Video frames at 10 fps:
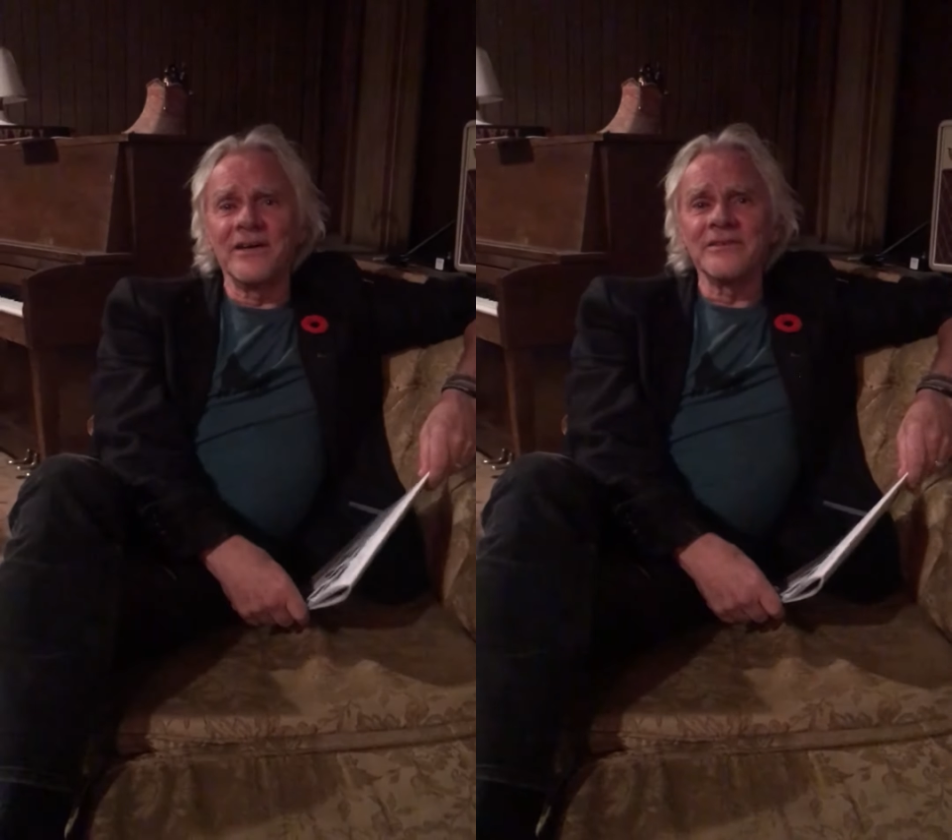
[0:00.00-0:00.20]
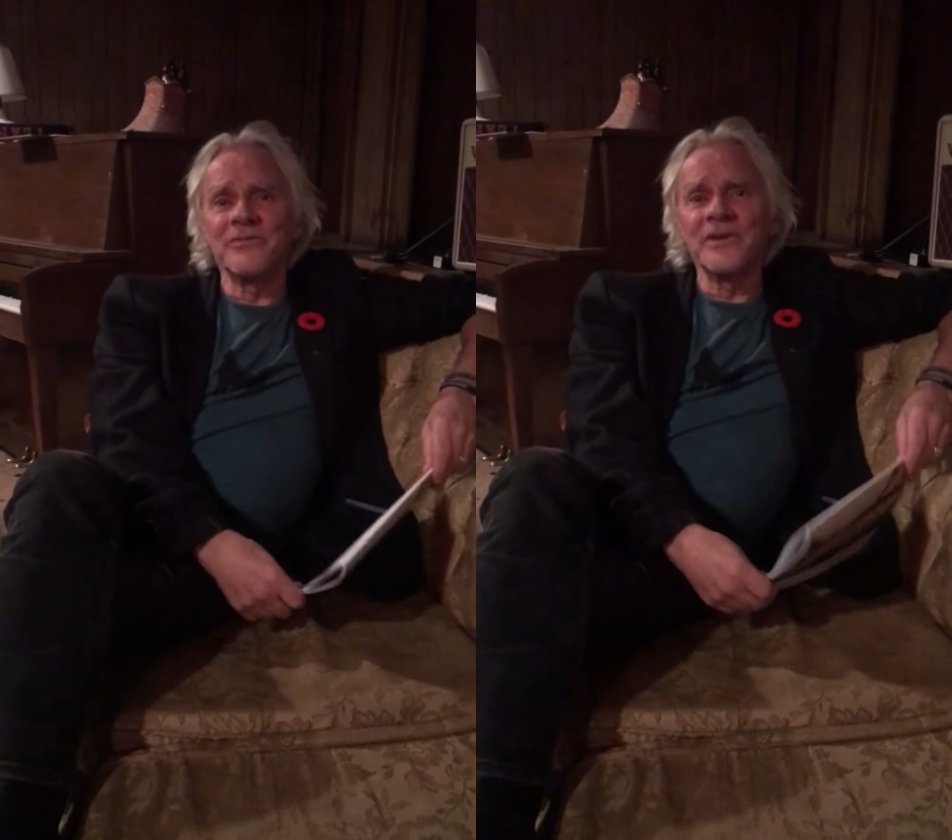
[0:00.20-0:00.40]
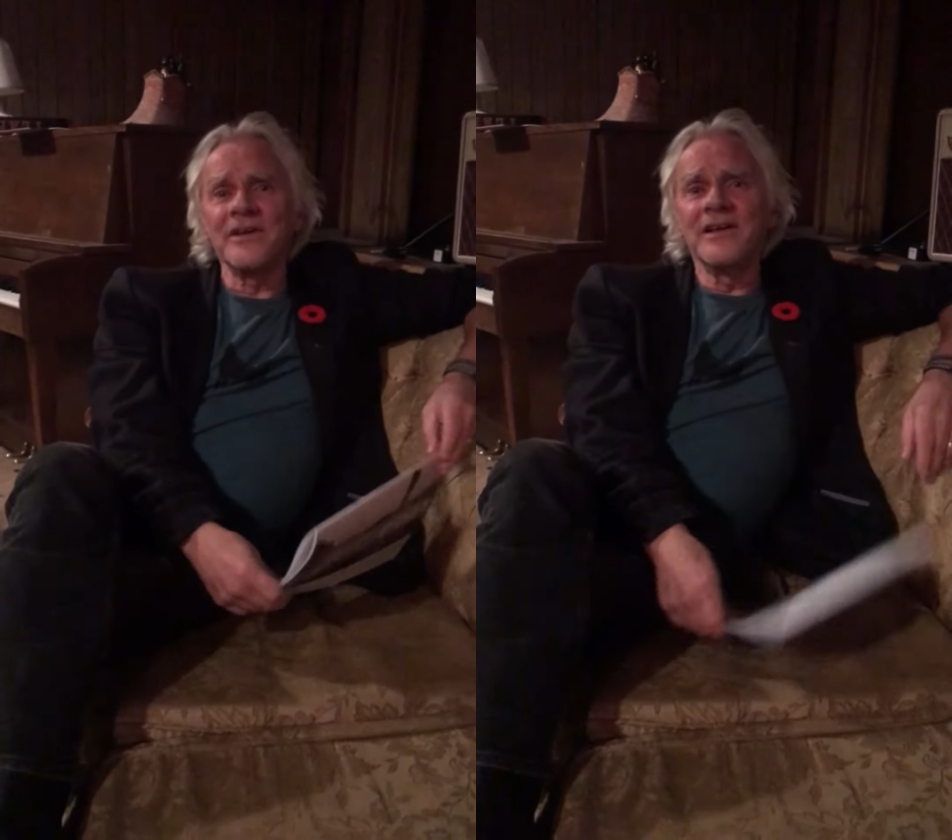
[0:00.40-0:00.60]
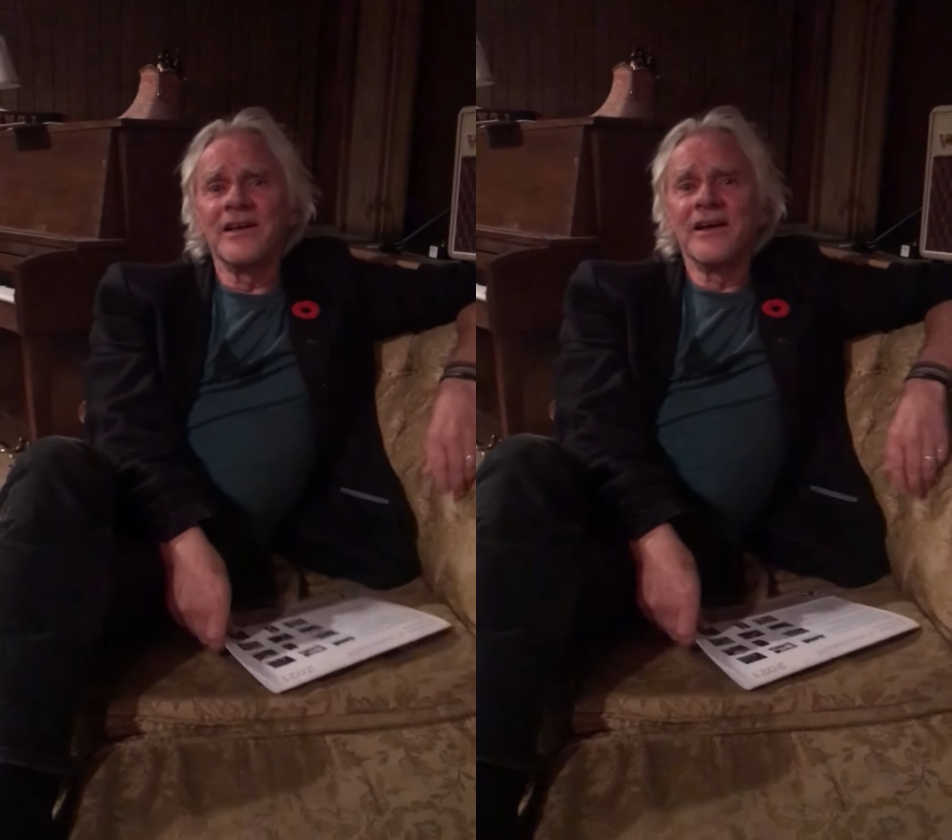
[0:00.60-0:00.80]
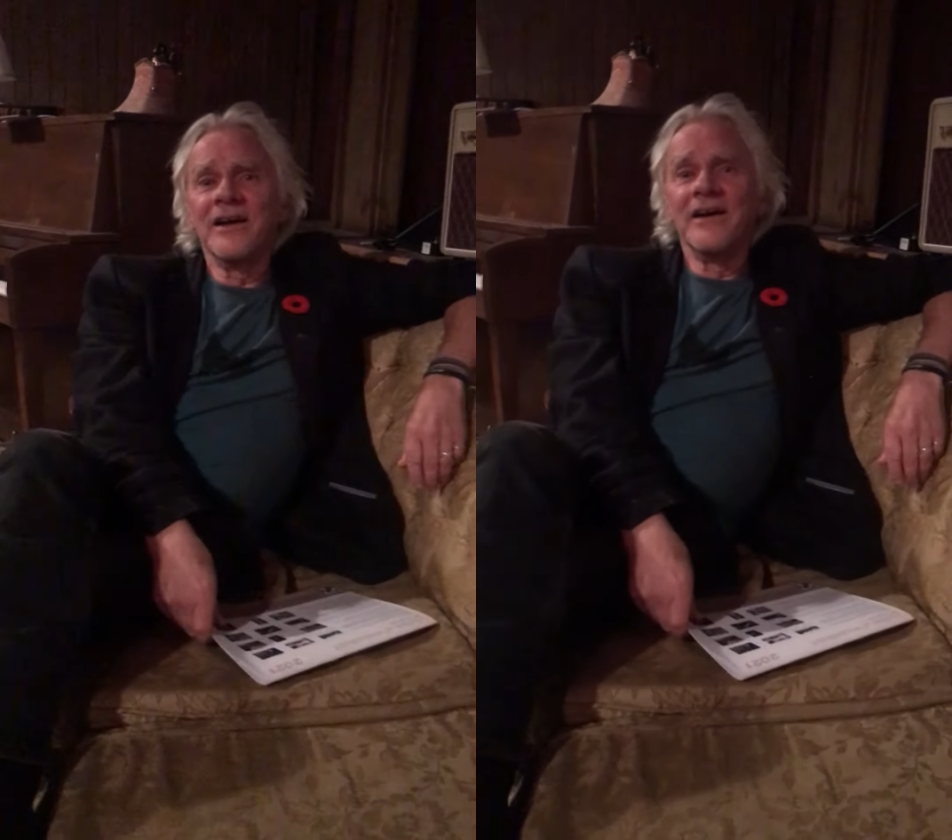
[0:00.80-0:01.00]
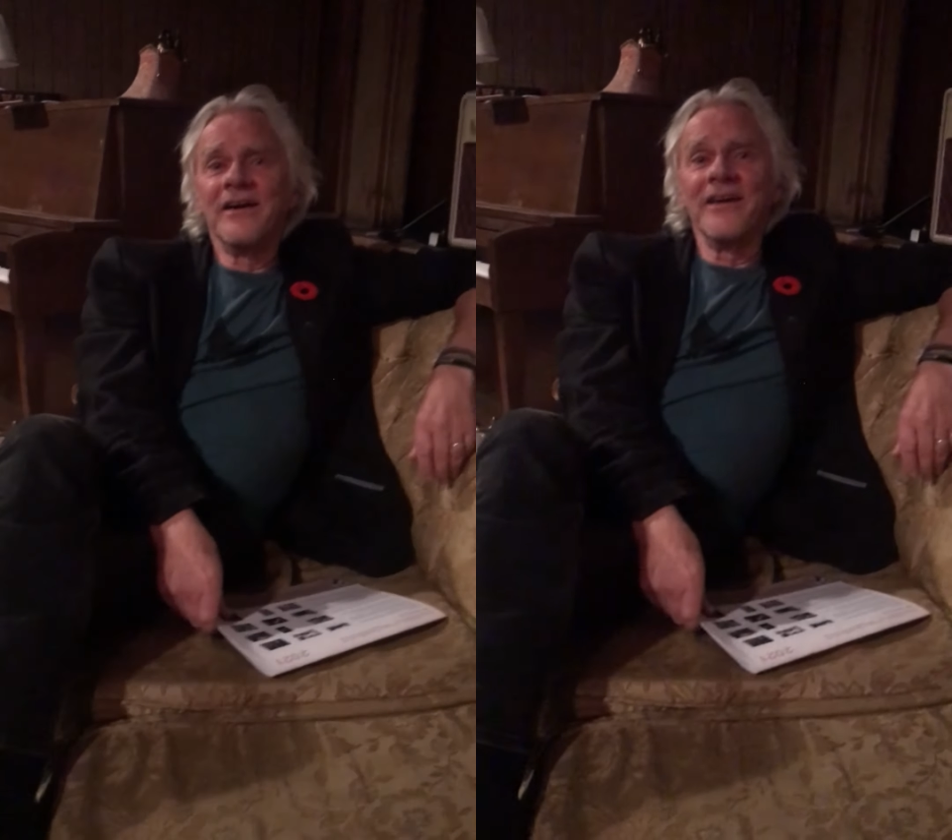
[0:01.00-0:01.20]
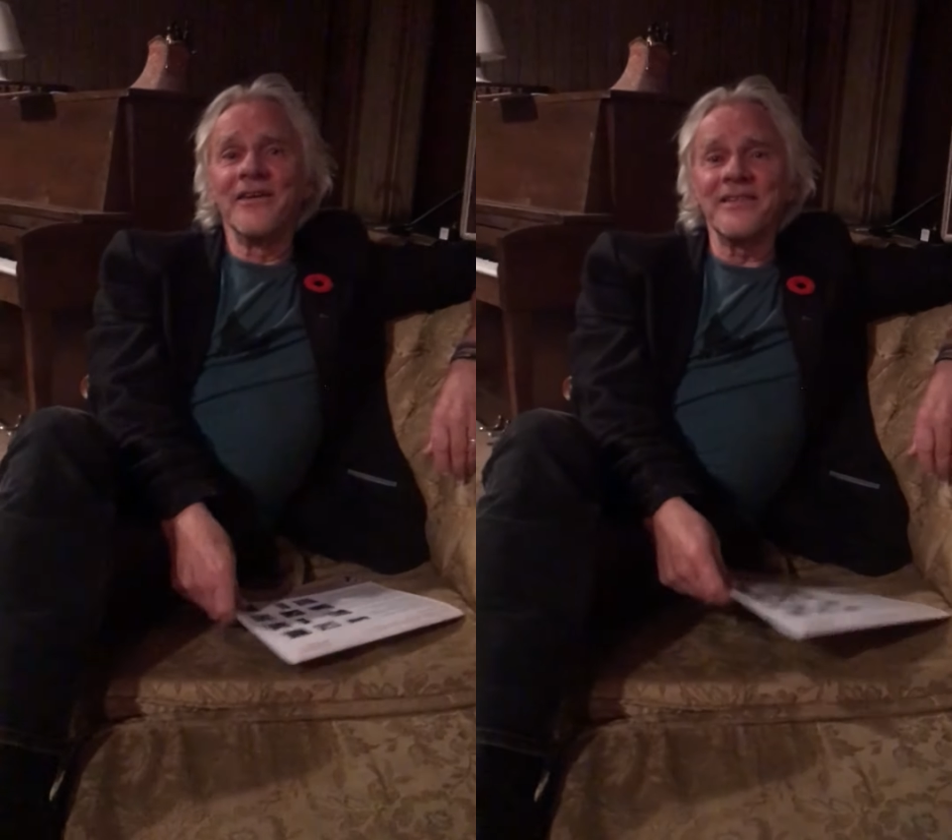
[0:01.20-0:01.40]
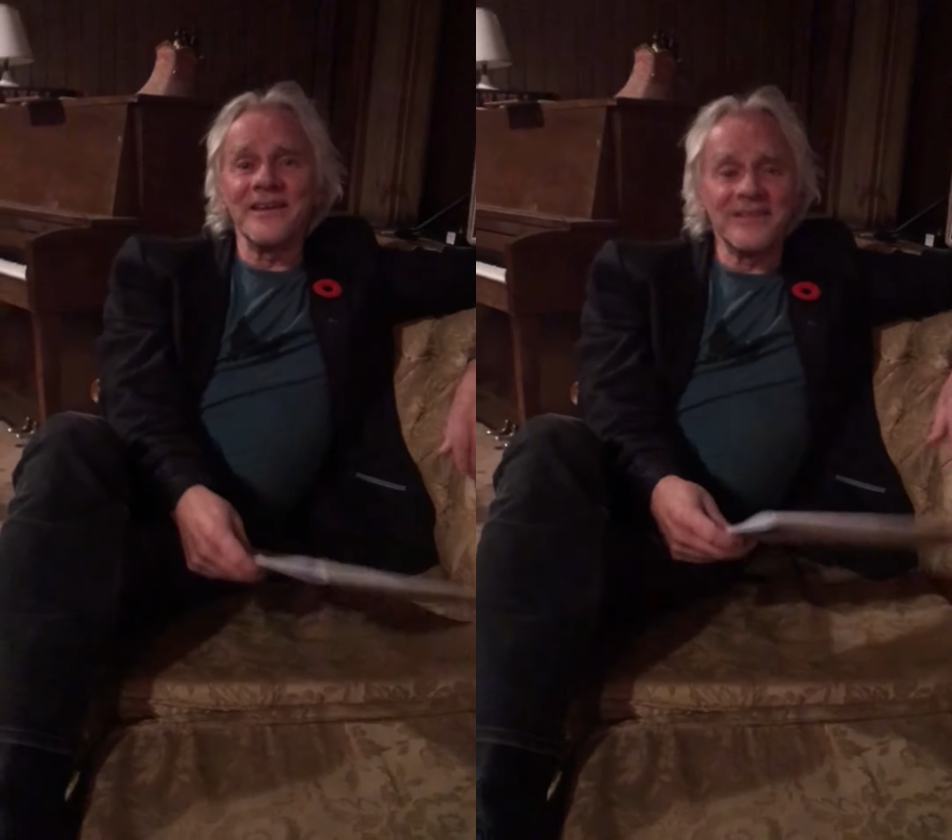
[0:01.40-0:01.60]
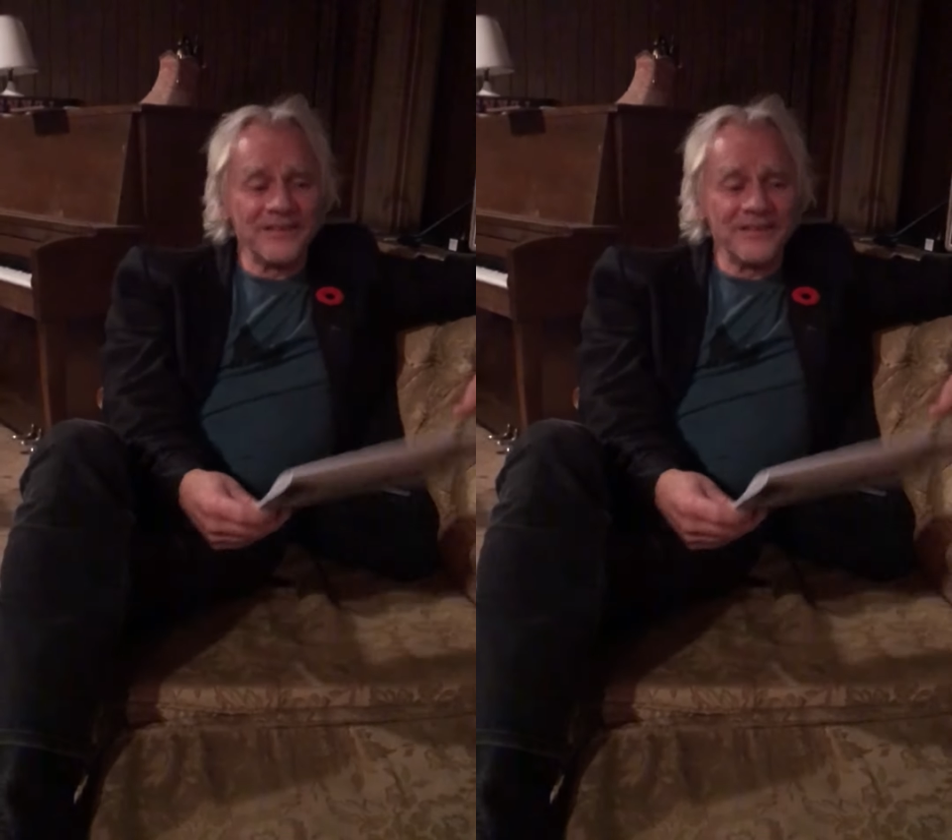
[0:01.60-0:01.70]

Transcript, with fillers: like oh,